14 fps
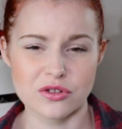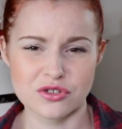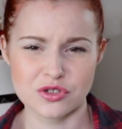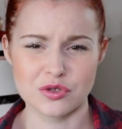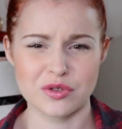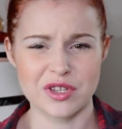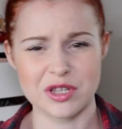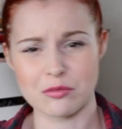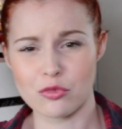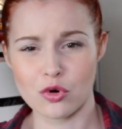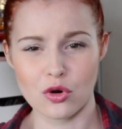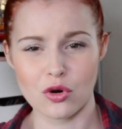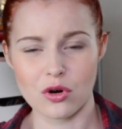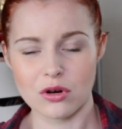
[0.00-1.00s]
onto the
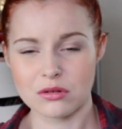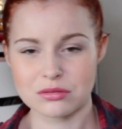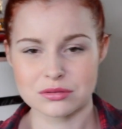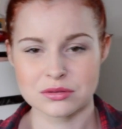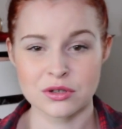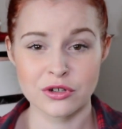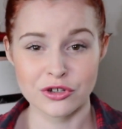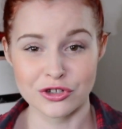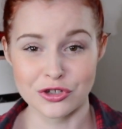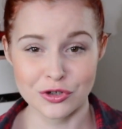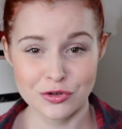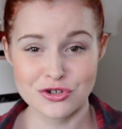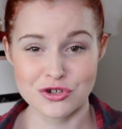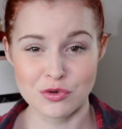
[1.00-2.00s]
more
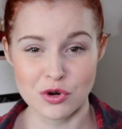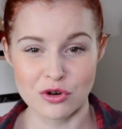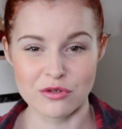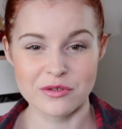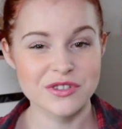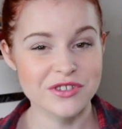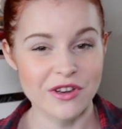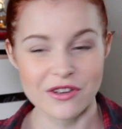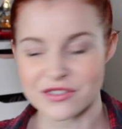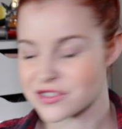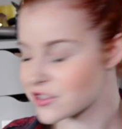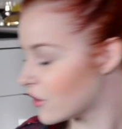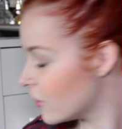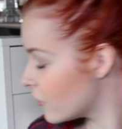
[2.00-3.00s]
usual style
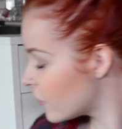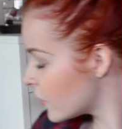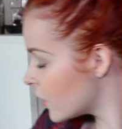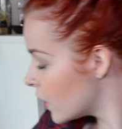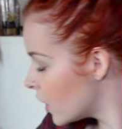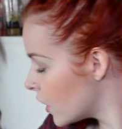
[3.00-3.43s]
stuff.